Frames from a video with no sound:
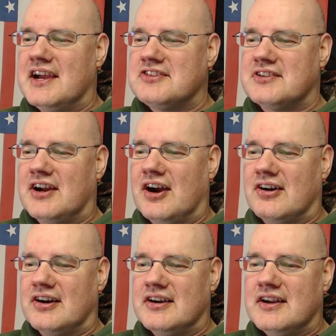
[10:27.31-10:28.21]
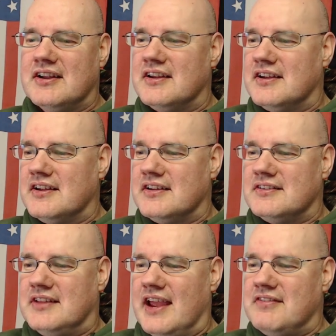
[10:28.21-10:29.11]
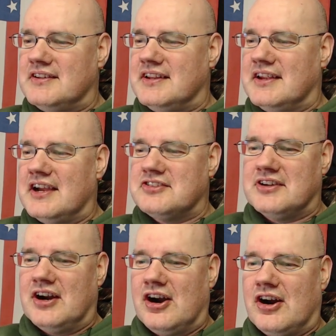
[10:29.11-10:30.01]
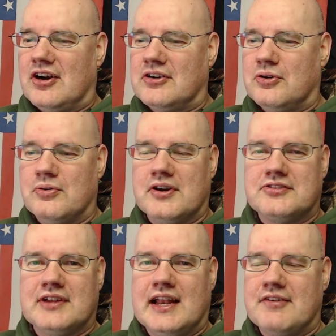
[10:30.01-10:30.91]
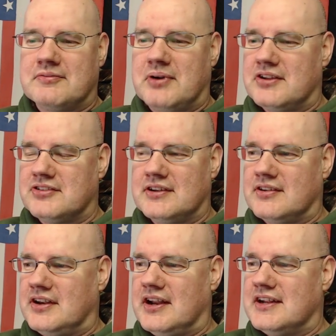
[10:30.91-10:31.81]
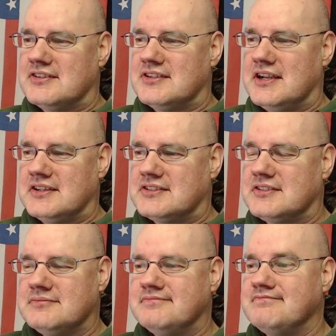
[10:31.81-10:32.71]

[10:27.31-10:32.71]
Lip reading: Eisenhower. David D. Eisenhower, who was the 11th president of the United States.